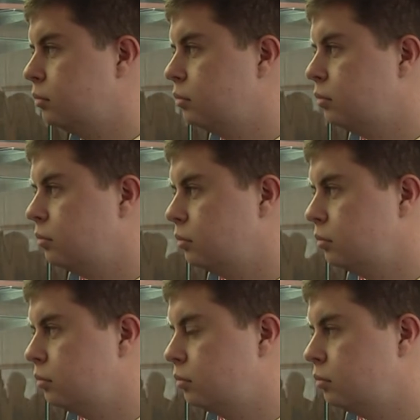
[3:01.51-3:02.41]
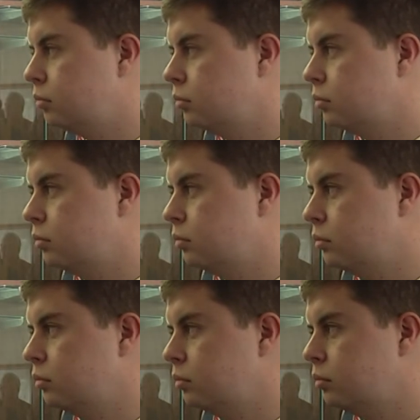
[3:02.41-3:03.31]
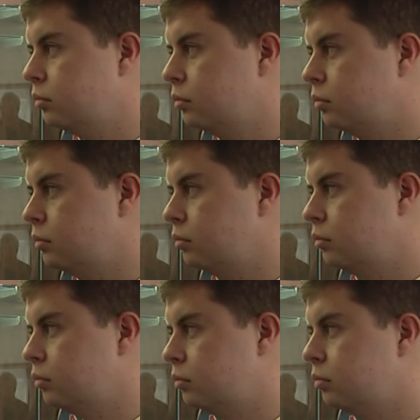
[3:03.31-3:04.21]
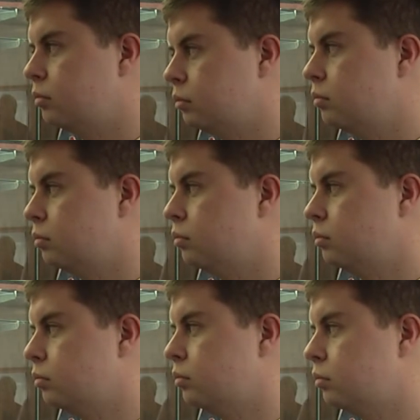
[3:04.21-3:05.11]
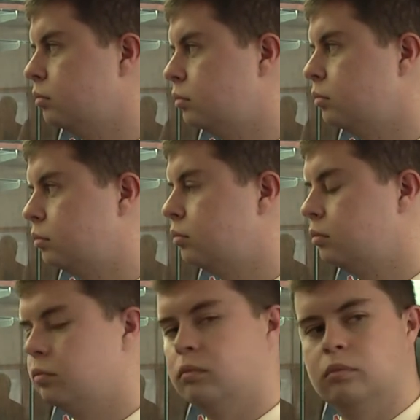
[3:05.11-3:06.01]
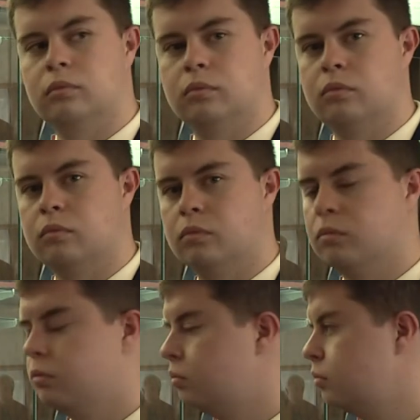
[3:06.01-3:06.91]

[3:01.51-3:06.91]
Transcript: (silent)